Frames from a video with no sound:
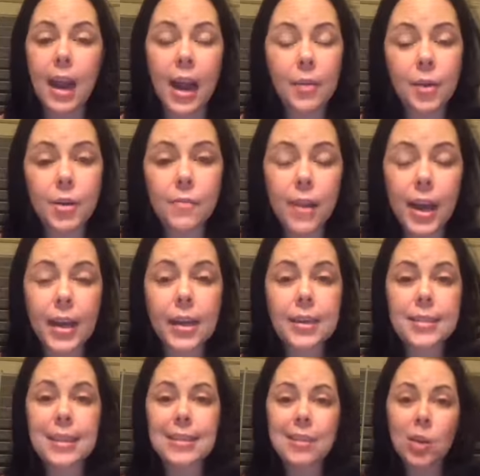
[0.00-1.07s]
unrefined because
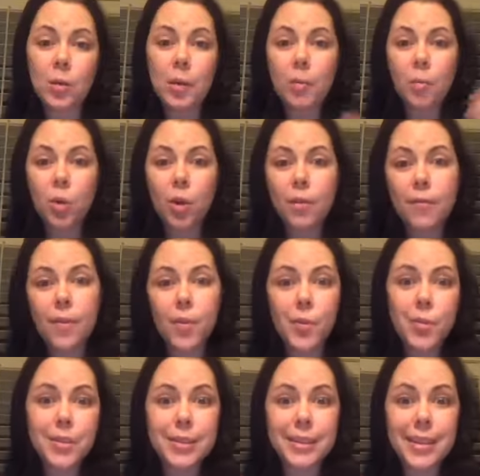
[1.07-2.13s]
it has a little bit more of those